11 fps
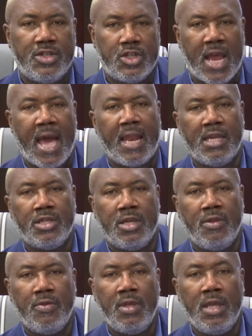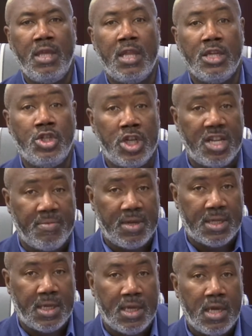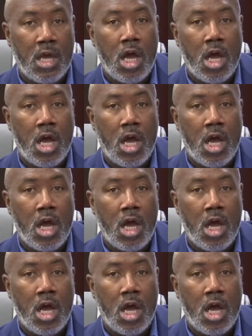challenging the legitimacy